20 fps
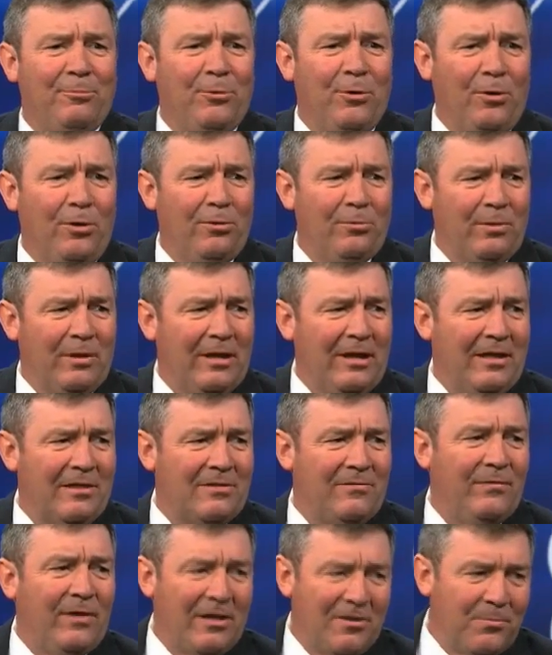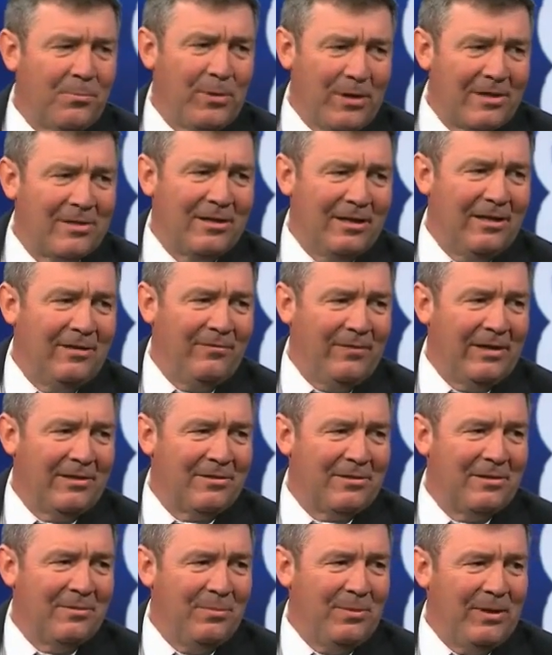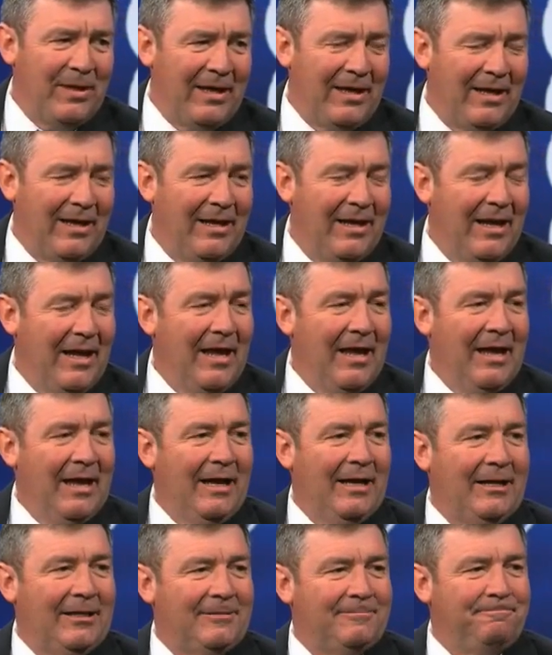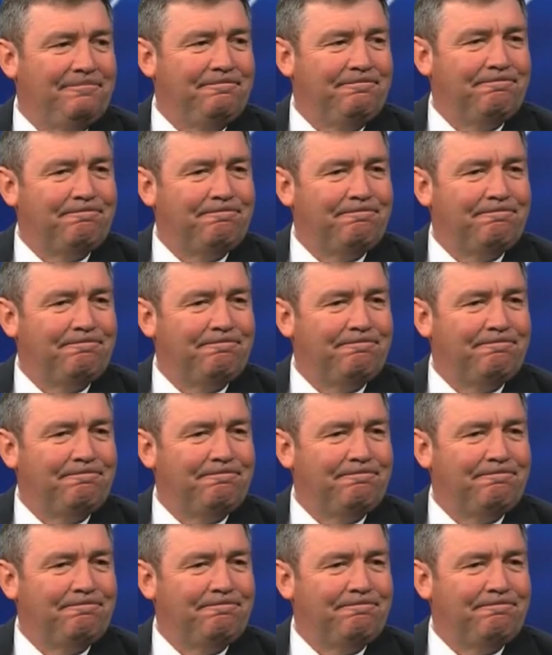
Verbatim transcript: role as vice president of NCBA, uh,